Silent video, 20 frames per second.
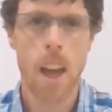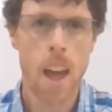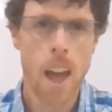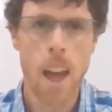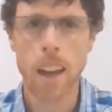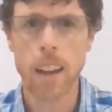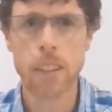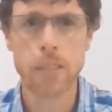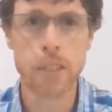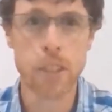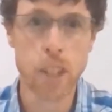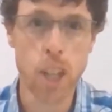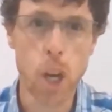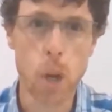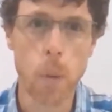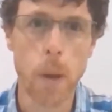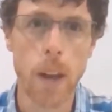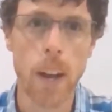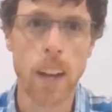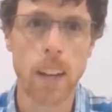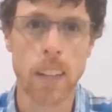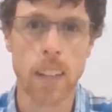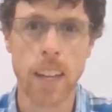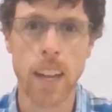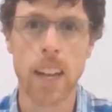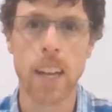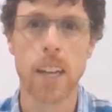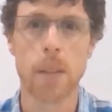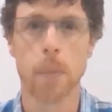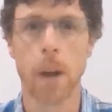And if you know how to
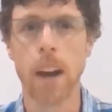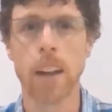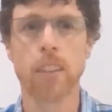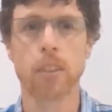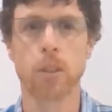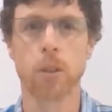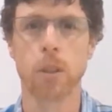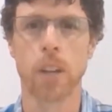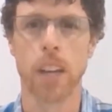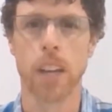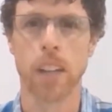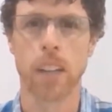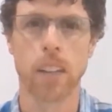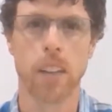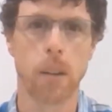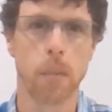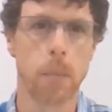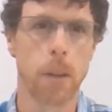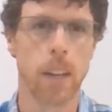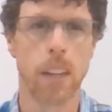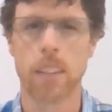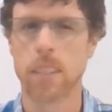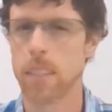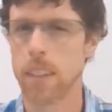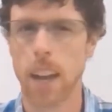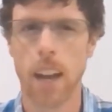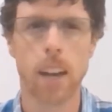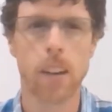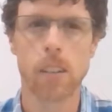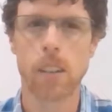name other organic compounds,
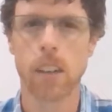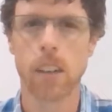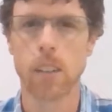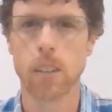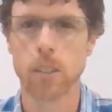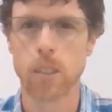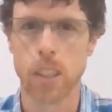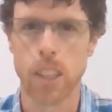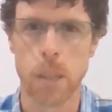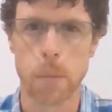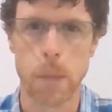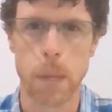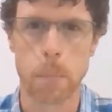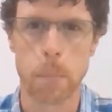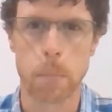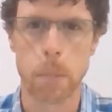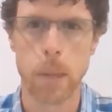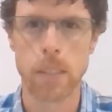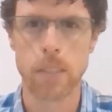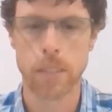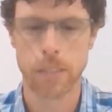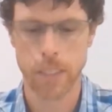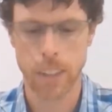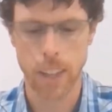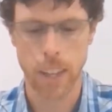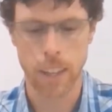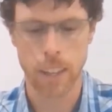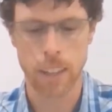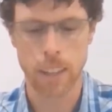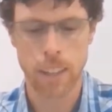alcohols are going to be a piece of
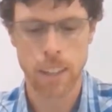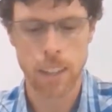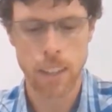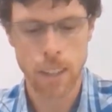cake.